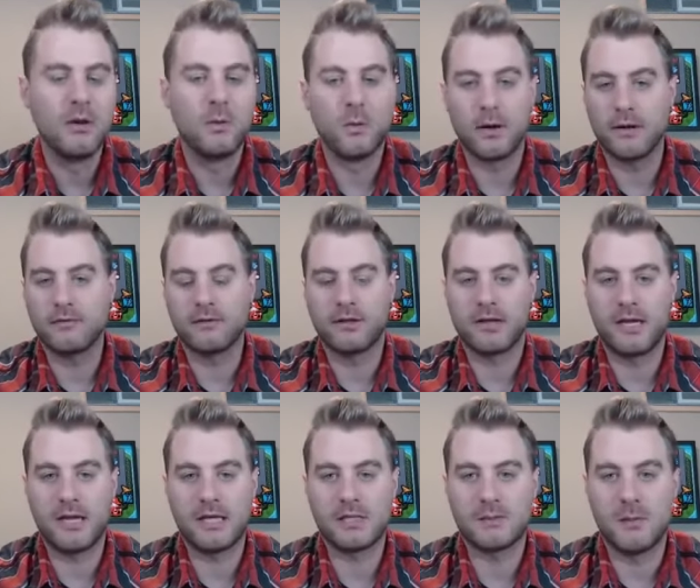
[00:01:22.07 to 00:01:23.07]
whatever the
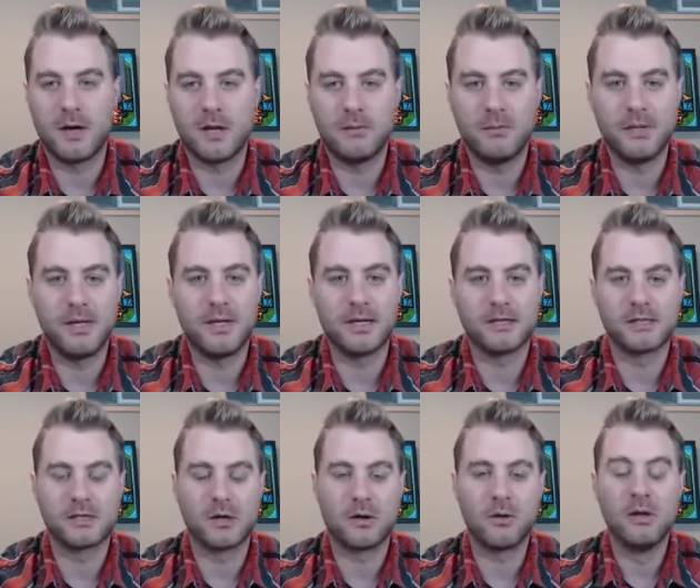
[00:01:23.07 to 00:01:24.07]
case might be. And
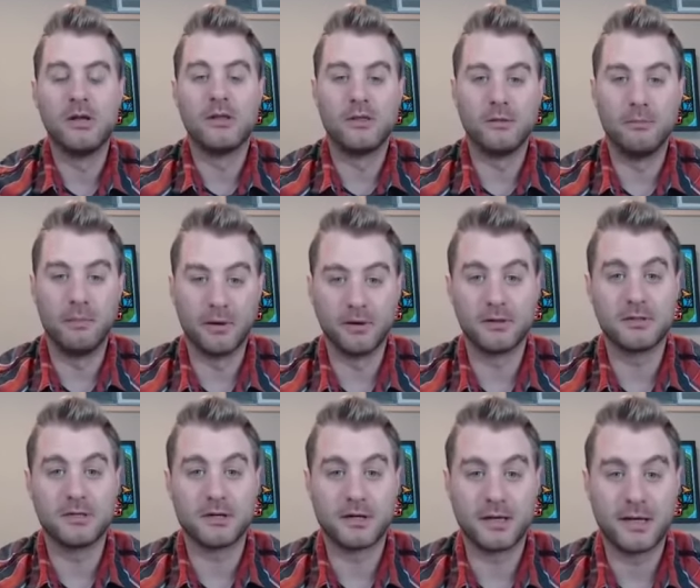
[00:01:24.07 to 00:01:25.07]
so the birds
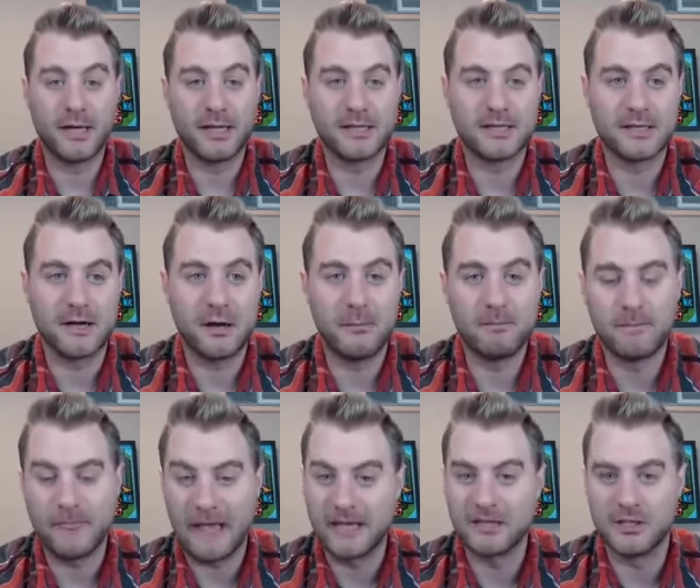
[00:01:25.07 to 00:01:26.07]
are going to get some,
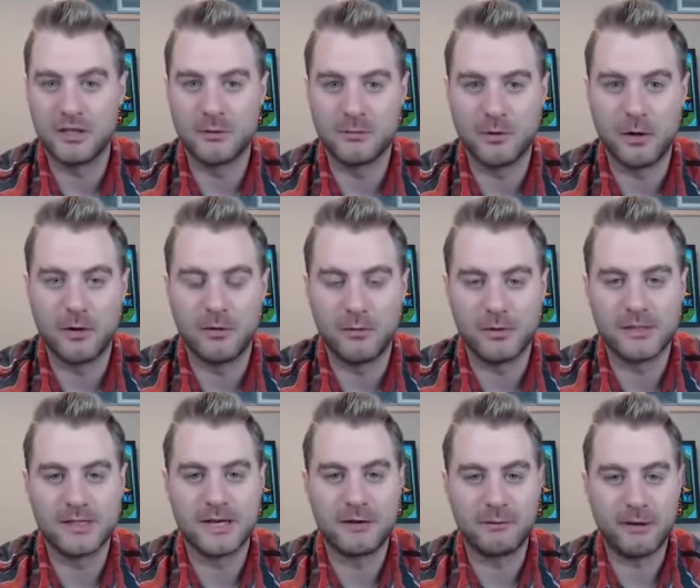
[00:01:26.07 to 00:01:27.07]
as Jim Rohn would
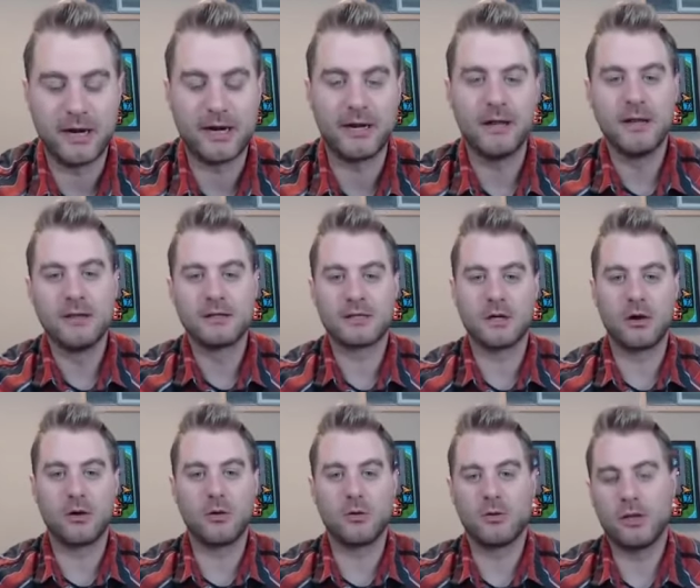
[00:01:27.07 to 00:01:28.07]
say, right?
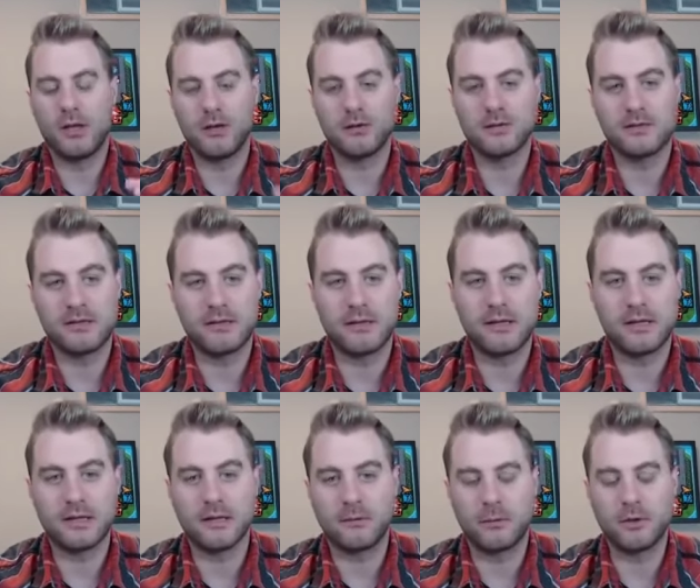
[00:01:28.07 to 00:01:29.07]
So here's the
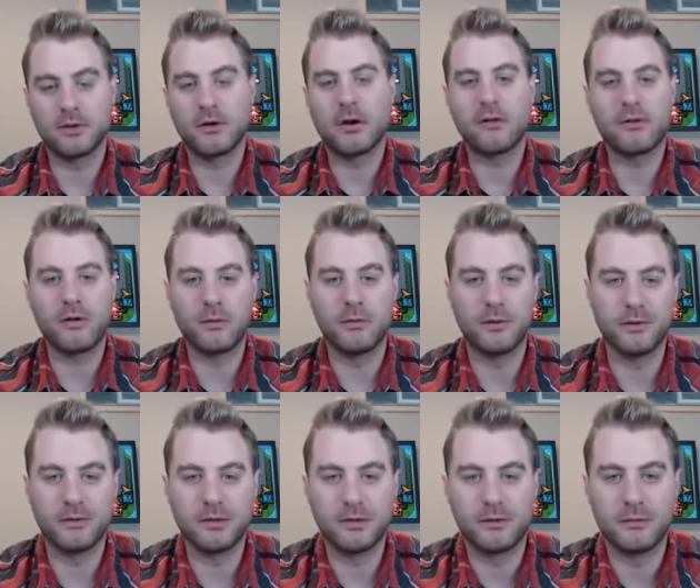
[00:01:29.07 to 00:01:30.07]
thing when you're out there
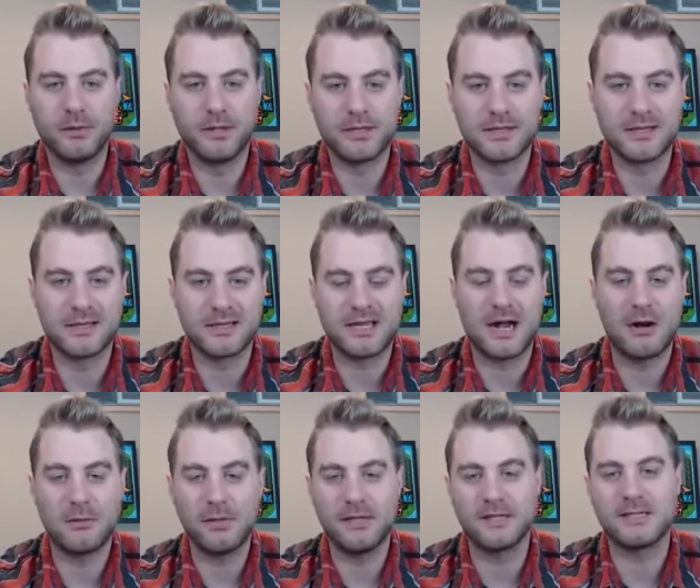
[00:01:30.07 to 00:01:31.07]
building your business, how
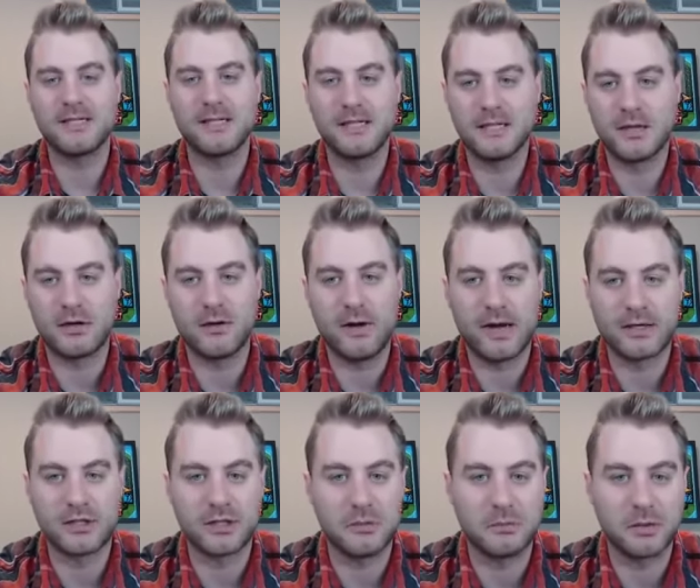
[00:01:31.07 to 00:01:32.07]
many seeds are you
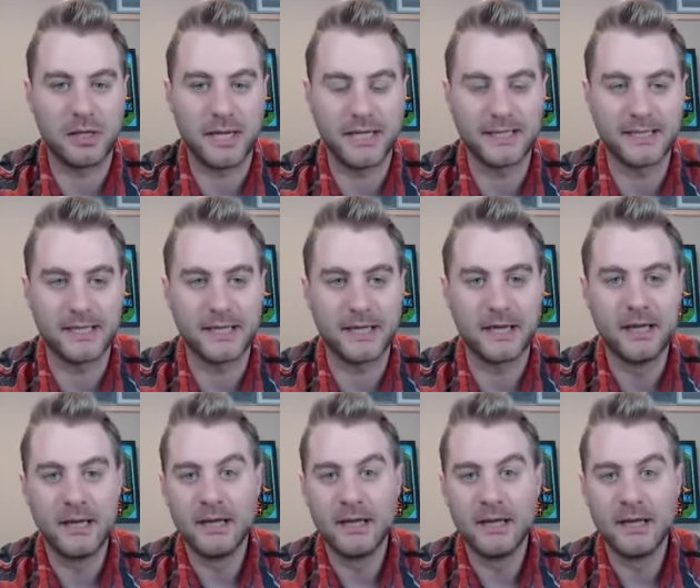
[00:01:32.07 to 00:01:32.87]
actually planting?